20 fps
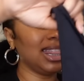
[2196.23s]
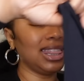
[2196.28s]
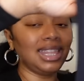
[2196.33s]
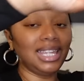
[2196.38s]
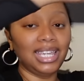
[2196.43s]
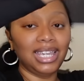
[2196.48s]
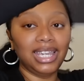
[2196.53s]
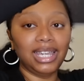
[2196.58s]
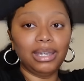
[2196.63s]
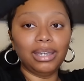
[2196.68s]

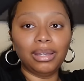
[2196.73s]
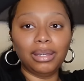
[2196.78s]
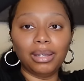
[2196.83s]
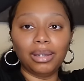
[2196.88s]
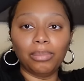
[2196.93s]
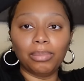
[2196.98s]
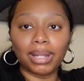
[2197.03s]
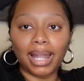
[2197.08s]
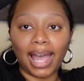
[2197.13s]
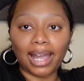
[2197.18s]
the
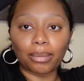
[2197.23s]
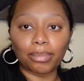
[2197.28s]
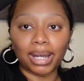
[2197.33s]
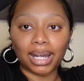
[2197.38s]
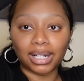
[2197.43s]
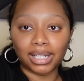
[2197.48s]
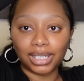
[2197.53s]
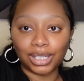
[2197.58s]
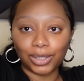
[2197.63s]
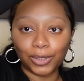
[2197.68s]
black
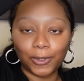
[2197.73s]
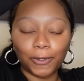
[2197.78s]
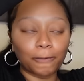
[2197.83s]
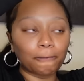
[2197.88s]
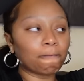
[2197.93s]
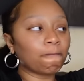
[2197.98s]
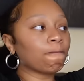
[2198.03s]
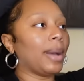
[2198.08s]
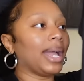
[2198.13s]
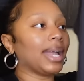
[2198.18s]
bodysuit.
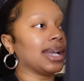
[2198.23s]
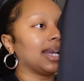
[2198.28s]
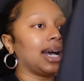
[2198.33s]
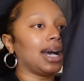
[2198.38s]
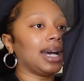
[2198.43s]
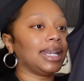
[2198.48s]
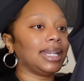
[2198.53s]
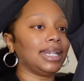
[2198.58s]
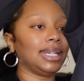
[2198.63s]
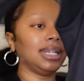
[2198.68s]
I
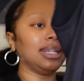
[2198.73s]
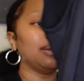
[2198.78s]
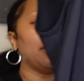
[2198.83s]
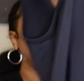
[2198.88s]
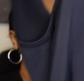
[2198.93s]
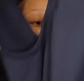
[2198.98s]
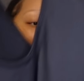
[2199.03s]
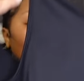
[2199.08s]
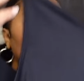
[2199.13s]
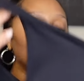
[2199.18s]
got it in a
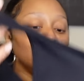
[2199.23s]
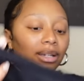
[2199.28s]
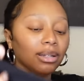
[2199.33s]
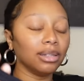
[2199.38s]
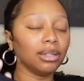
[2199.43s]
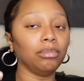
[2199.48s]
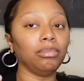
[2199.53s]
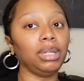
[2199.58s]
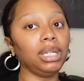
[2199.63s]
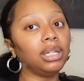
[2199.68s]
medium.
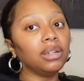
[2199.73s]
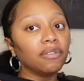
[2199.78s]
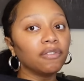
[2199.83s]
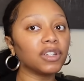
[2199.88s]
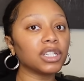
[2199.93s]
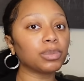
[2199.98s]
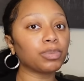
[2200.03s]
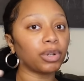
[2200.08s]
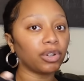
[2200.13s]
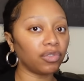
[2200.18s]
The medium
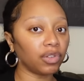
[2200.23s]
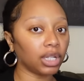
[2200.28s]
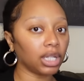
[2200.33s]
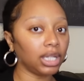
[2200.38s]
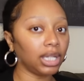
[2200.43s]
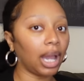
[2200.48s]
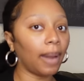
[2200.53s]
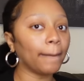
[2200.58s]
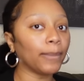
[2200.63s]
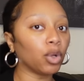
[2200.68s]
fits
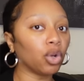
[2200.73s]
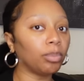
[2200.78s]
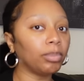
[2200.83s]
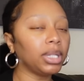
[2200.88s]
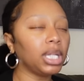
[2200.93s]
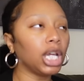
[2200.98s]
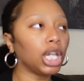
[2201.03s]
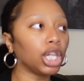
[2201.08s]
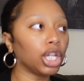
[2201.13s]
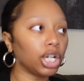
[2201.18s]
perfectly. I'm
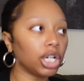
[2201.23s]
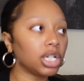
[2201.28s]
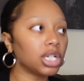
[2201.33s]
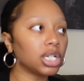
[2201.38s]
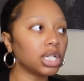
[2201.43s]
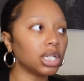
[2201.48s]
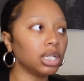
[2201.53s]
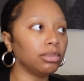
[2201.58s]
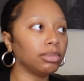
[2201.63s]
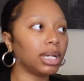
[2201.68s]
normally a
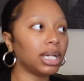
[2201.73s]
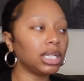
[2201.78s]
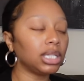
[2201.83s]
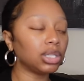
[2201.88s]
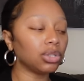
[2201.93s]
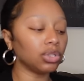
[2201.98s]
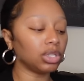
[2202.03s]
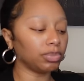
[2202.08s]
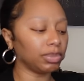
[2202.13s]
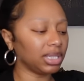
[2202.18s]
large in
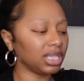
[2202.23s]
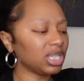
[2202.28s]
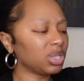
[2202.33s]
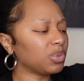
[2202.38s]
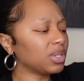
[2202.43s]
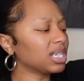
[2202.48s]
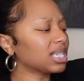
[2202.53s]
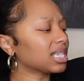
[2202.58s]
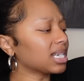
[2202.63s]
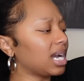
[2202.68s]
bodysuits, but this
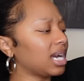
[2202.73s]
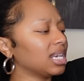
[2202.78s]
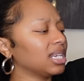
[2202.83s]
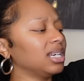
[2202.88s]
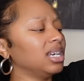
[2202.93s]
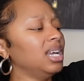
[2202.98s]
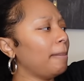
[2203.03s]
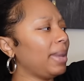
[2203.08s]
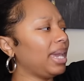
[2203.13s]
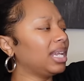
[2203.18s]
one is kind
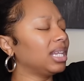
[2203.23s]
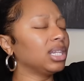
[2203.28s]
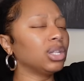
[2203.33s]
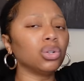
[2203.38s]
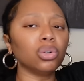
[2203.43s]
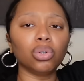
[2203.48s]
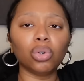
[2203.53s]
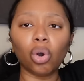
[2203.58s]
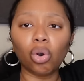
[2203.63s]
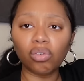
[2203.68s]
of made a
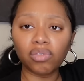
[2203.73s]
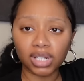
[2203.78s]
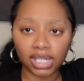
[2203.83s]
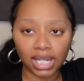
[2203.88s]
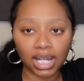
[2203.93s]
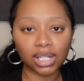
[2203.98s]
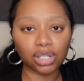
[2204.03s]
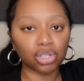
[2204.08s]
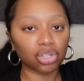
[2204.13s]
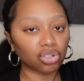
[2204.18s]
little
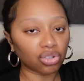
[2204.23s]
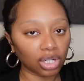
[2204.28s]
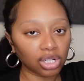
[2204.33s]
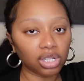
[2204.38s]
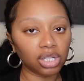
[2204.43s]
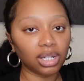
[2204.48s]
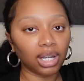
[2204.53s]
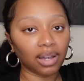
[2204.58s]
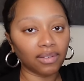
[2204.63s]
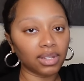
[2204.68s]
oversized and
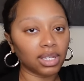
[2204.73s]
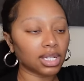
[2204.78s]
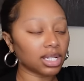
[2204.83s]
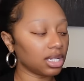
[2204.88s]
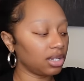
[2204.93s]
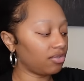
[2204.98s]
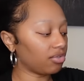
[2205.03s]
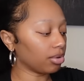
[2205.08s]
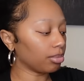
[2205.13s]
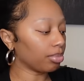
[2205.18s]
stretchy,
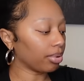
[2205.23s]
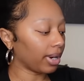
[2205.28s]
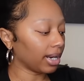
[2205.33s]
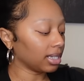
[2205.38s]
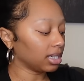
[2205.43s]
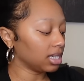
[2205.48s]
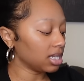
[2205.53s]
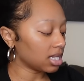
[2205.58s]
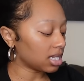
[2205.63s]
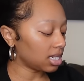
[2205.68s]
obviously, for
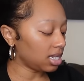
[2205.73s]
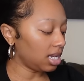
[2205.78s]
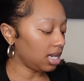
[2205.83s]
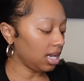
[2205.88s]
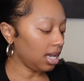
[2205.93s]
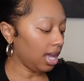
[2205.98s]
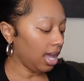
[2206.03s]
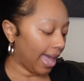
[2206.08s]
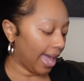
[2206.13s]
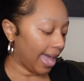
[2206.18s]

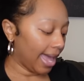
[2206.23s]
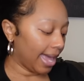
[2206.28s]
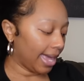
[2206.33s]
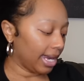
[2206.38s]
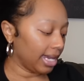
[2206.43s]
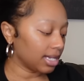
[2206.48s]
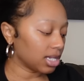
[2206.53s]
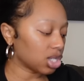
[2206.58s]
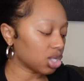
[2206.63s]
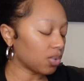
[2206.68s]
pregnancy. And
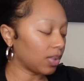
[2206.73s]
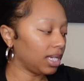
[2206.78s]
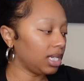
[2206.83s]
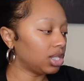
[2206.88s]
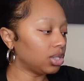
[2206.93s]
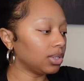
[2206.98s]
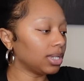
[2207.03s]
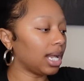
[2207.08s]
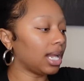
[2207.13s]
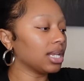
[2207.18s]
it's
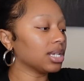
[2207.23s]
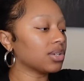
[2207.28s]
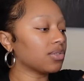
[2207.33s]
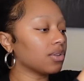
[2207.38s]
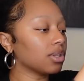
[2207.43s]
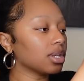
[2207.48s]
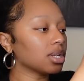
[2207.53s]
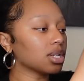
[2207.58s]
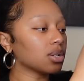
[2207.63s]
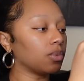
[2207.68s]
$22 for
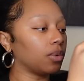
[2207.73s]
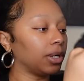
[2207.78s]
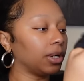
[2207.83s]
this